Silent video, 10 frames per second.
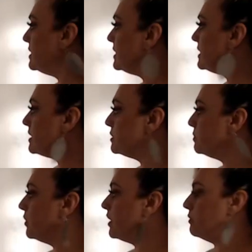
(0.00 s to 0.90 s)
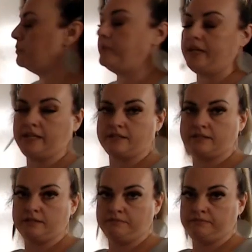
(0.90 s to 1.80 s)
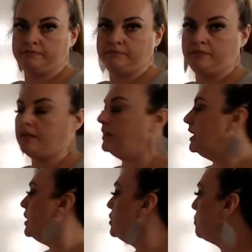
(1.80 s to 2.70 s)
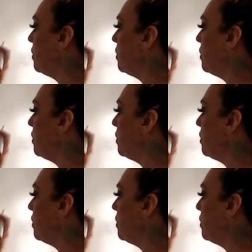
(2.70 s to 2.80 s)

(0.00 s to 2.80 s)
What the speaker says: decimal that repeats, you are